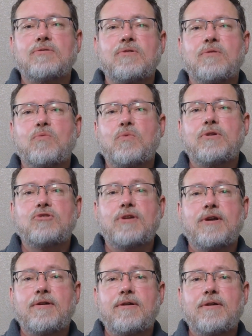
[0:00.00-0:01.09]
we're to
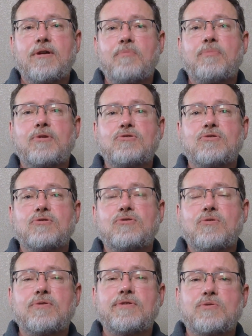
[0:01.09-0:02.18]
share our personal
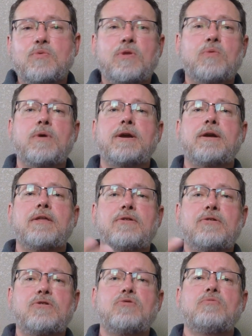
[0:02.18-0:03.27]
stories with one another
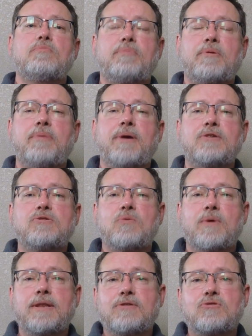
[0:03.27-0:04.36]
to
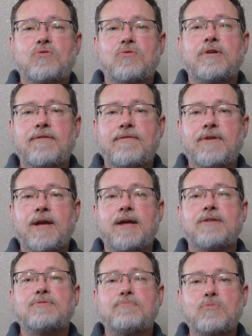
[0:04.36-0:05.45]
perpetuate the story of
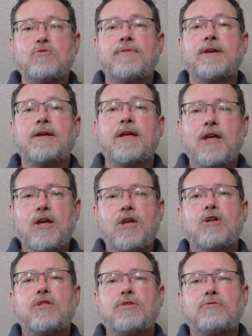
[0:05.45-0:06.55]
God's moving
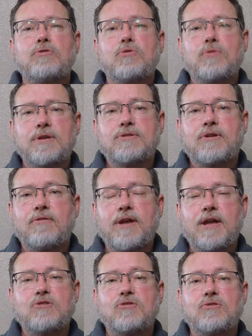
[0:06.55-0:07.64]
through his
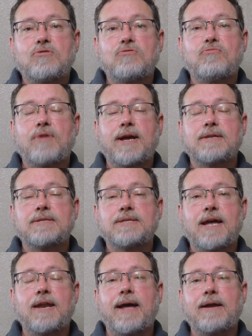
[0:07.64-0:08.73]
creation to
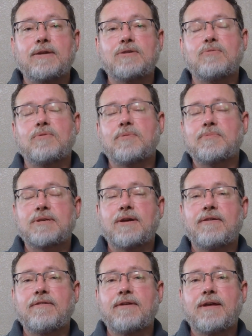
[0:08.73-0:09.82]
reconcile it back to
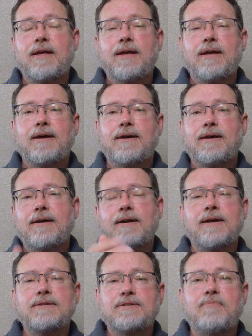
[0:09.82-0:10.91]
himself. A
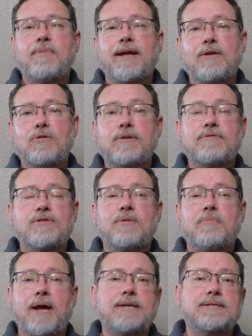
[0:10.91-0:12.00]
cousin of mine who lives near
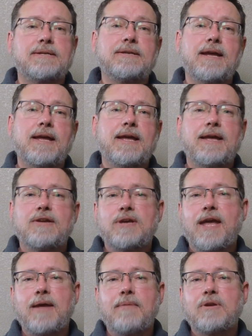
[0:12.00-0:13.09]
Boston,
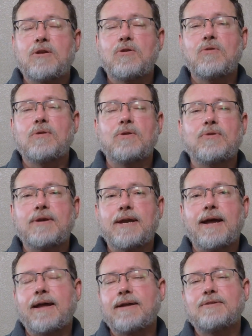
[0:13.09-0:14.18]
she came to know the Lord
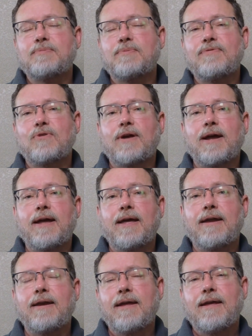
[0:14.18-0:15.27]
decades before I had.